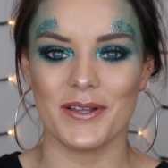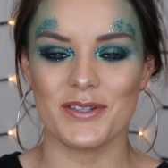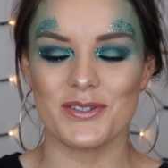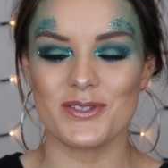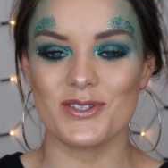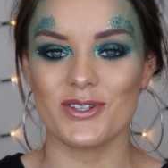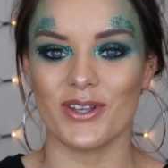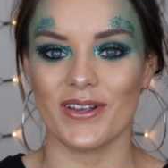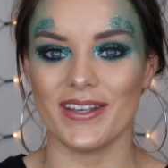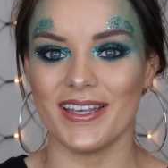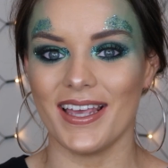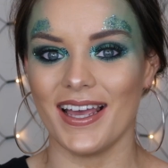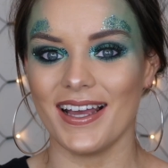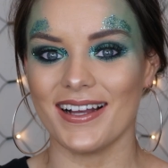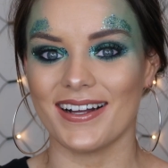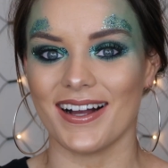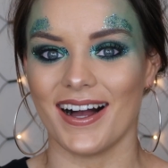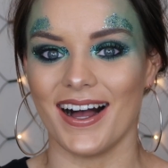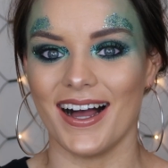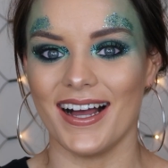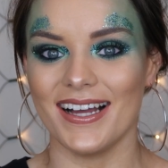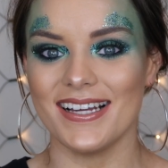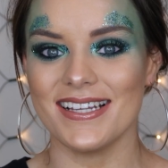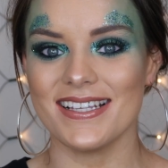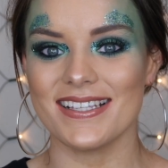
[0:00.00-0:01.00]
So yeah
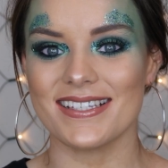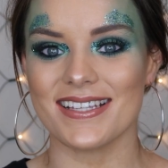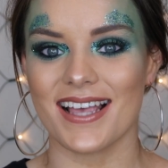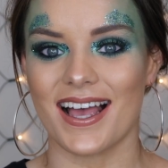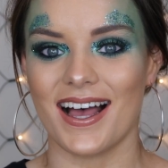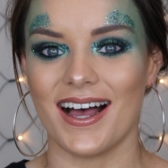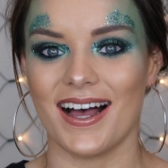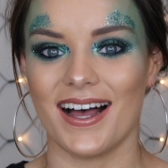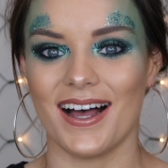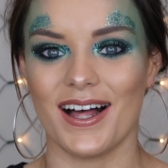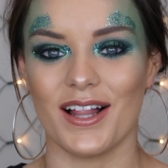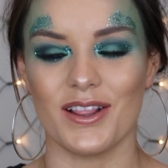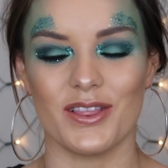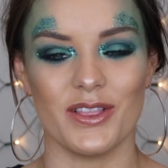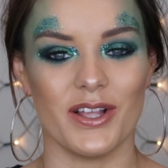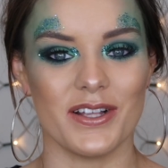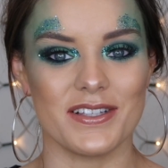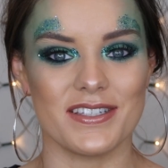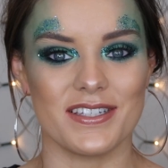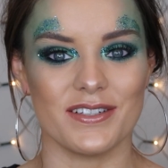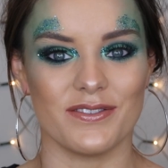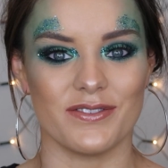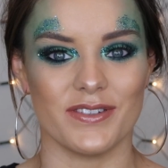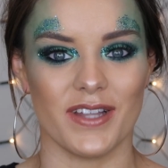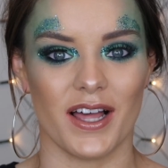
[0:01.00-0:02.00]
guys,
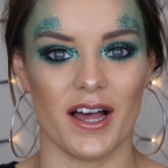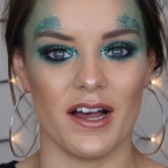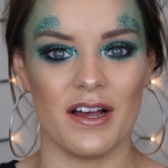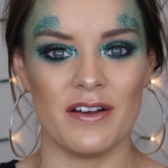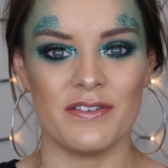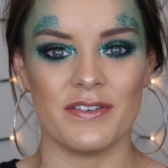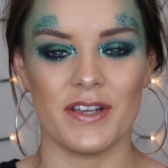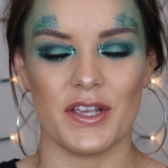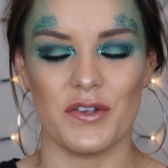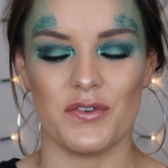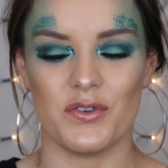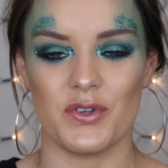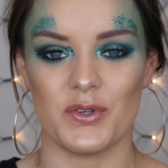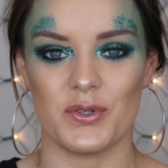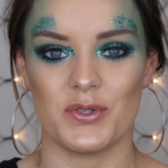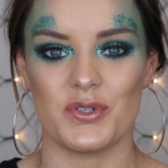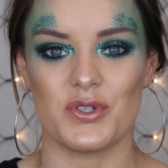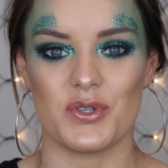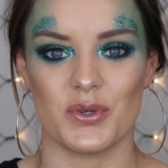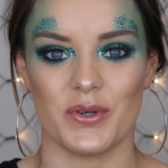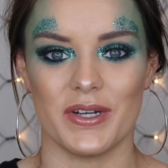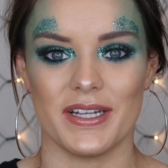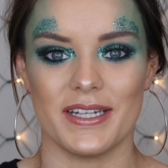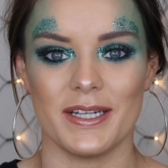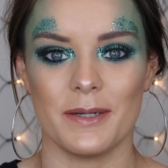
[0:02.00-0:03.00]
lots of love. If you
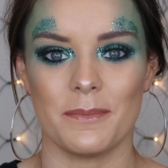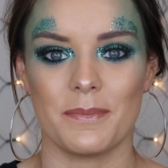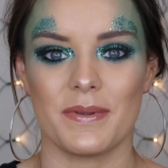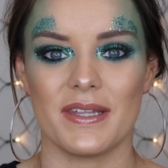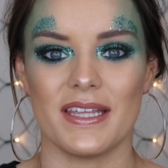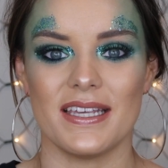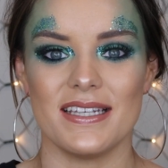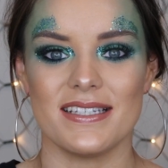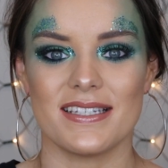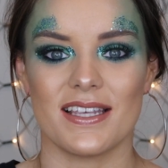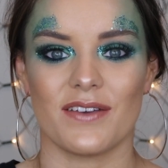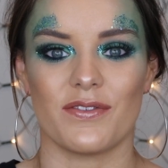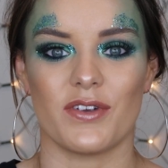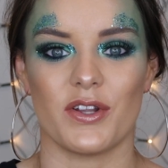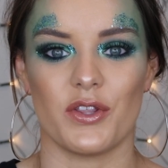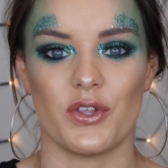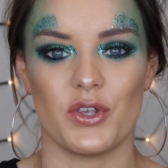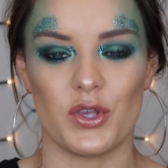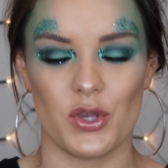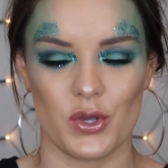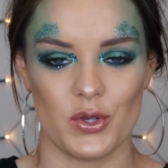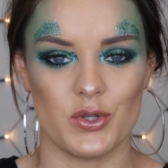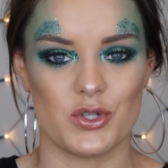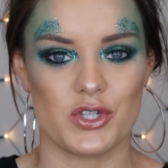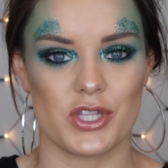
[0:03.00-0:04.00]
enjoyed it, please give it a
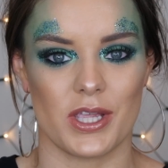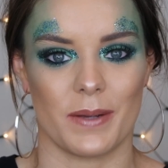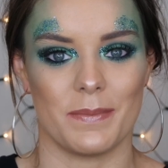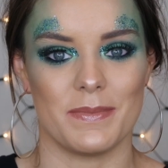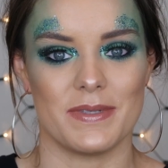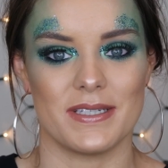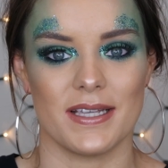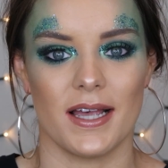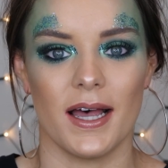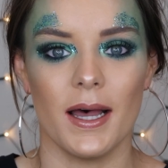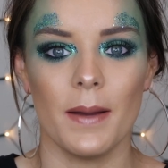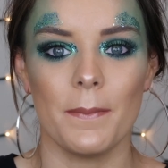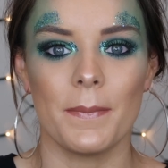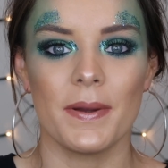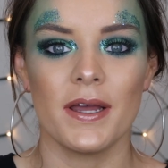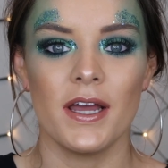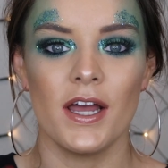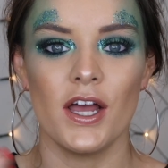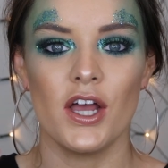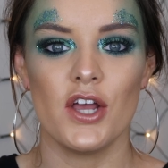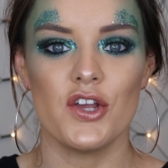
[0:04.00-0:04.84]
huge thumbs up.